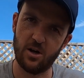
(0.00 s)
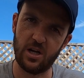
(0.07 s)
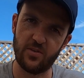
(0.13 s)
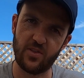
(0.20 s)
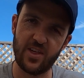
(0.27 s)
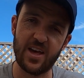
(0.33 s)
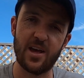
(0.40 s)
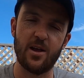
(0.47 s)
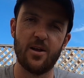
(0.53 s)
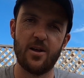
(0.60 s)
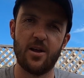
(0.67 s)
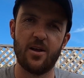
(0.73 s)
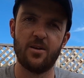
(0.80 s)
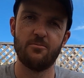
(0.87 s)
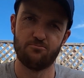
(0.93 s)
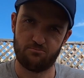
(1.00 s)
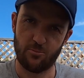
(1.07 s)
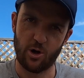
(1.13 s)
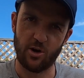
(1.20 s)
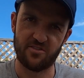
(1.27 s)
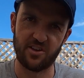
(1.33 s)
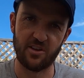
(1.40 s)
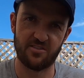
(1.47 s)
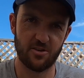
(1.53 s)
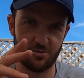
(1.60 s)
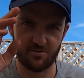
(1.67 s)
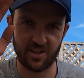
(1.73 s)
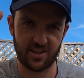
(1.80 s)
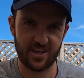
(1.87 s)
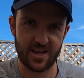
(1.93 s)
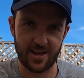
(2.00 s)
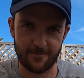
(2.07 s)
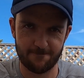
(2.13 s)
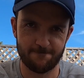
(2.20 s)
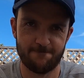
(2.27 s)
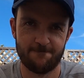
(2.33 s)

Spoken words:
leave it there. I'll see you soon. Take care.